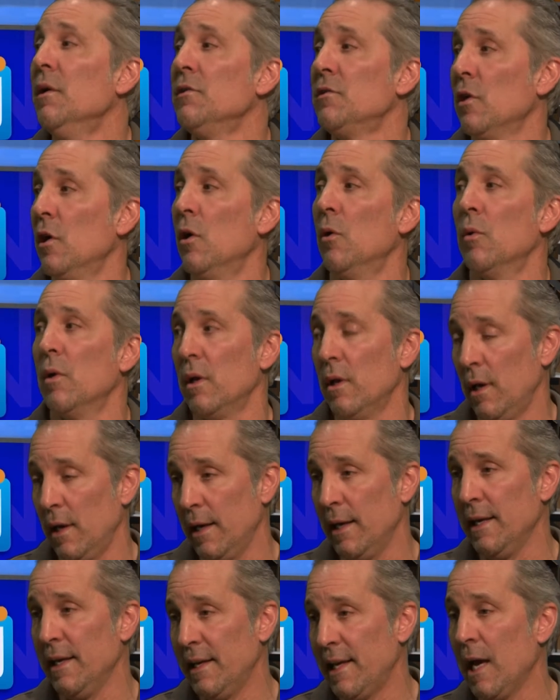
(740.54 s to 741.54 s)
So
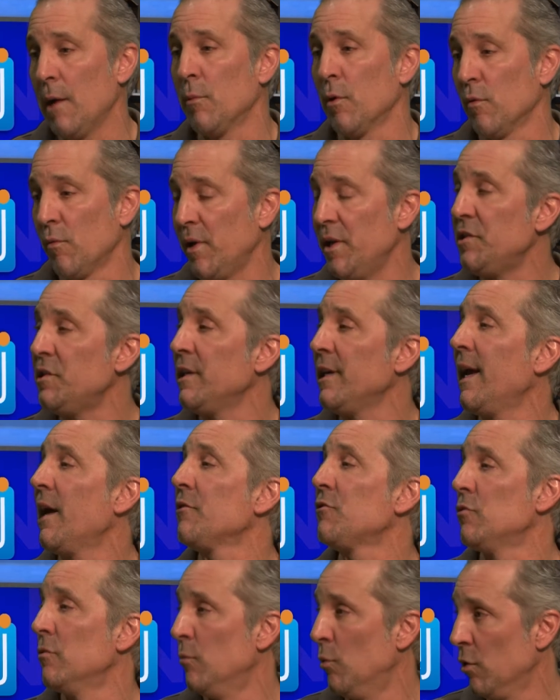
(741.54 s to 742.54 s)
again, we're reaching
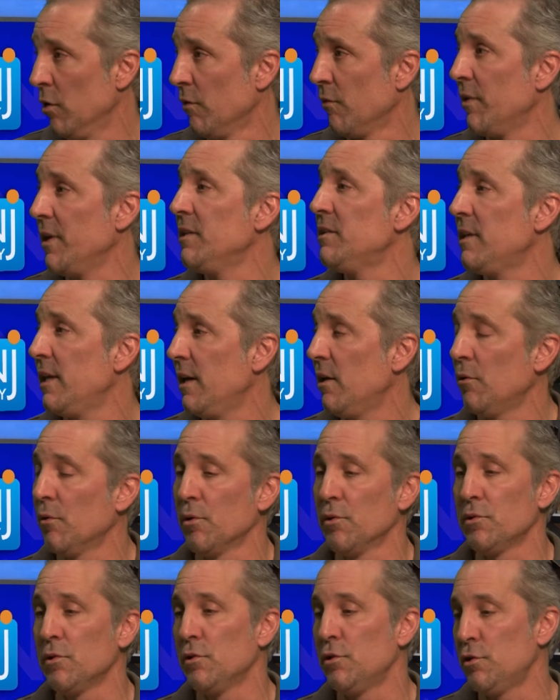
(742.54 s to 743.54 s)
out to more
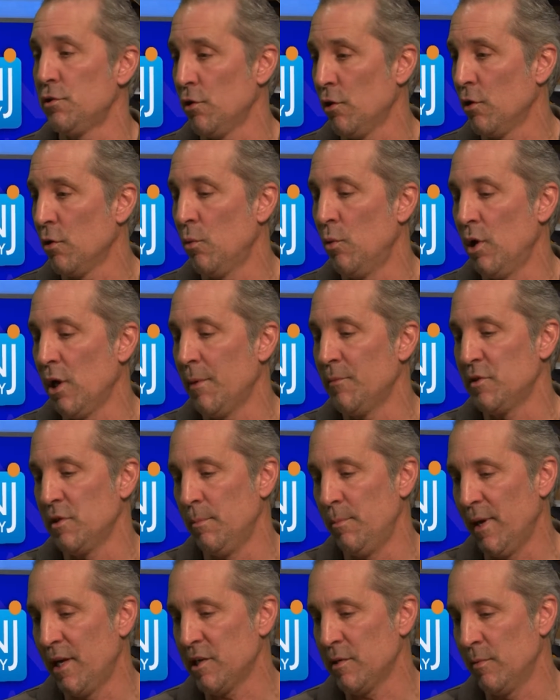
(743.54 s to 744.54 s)
retailers. Sherwin-Williams
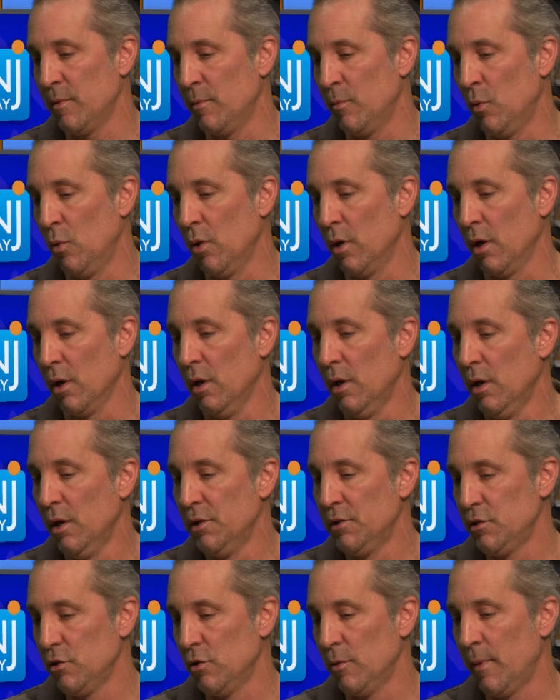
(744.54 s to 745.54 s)
and Benjamin Moore,
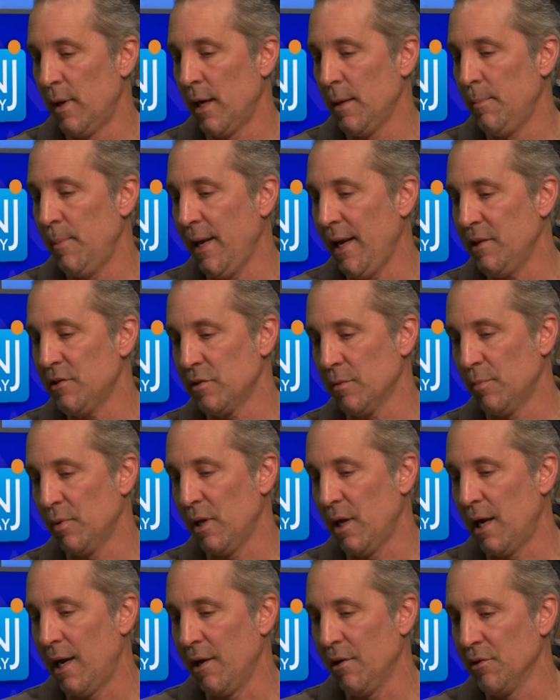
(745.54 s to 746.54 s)
two of my paint
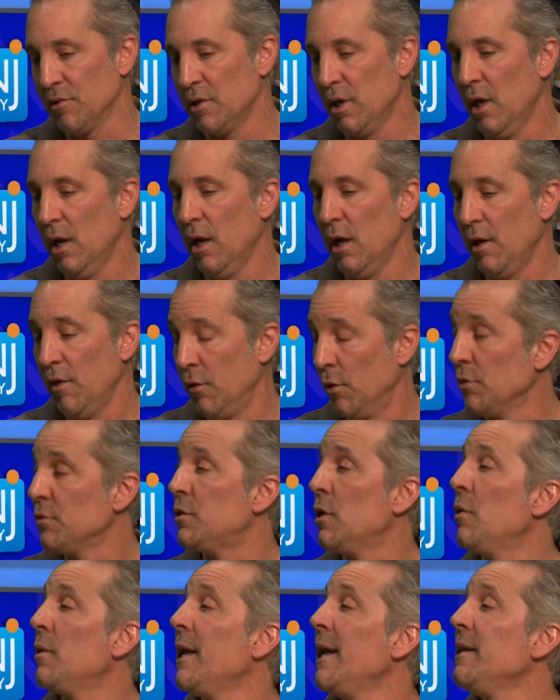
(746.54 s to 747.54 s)
suppliers, they'll
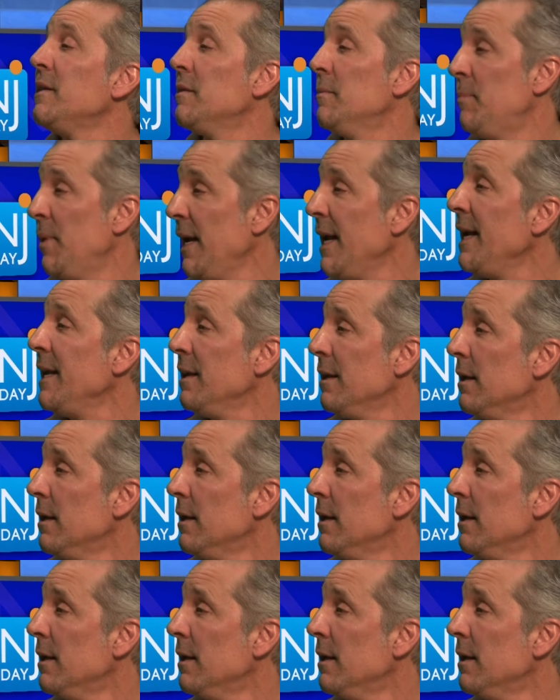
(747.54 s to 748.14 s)
donate the paint.